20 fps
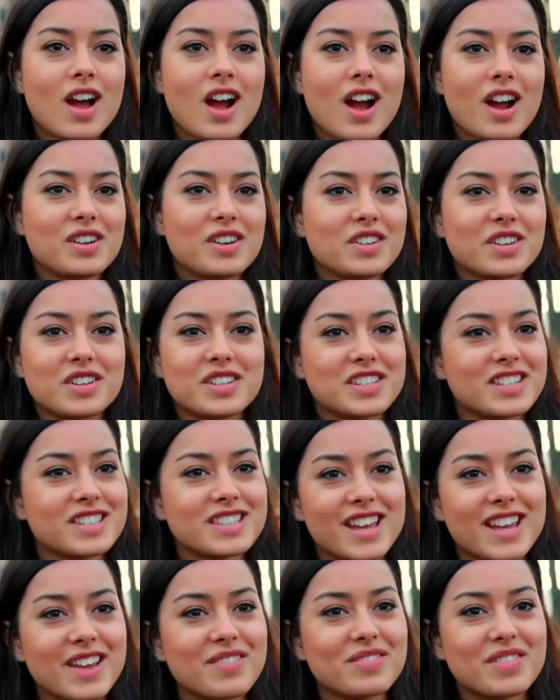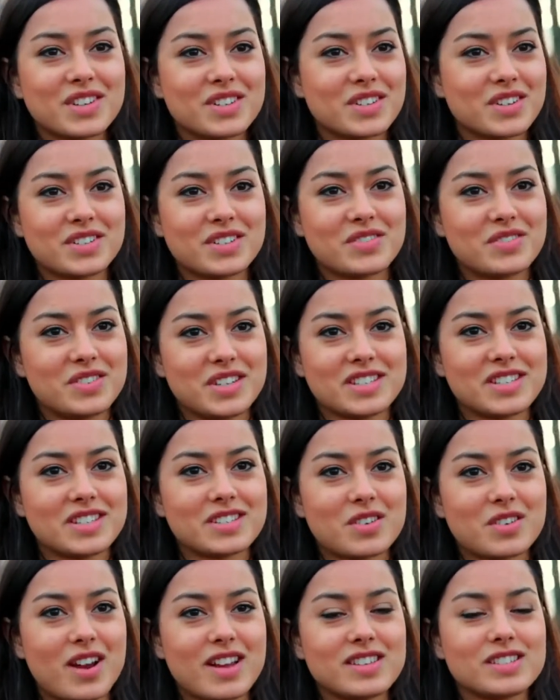Our church is named the Church of Jesus
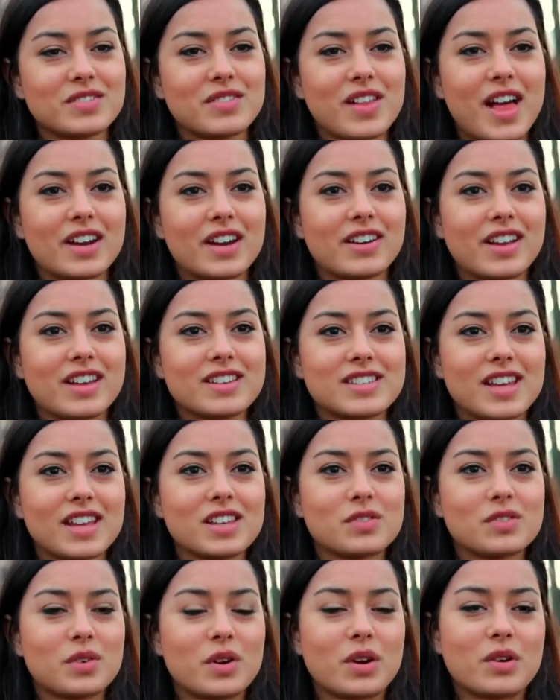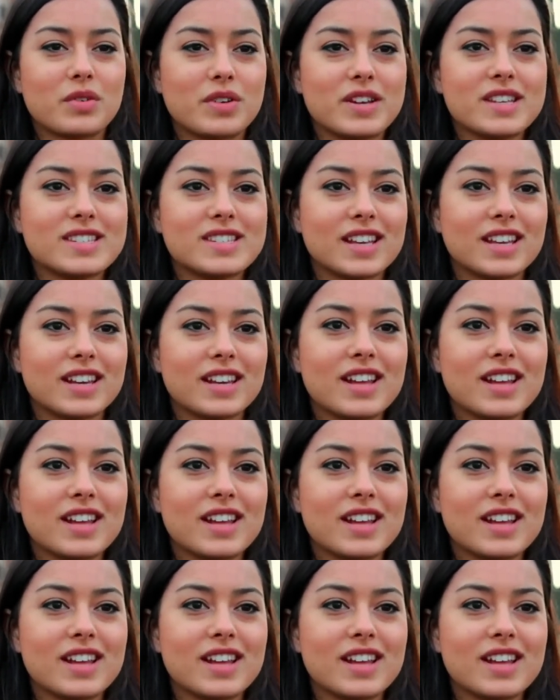Christ of Latter-day Saints for a reason,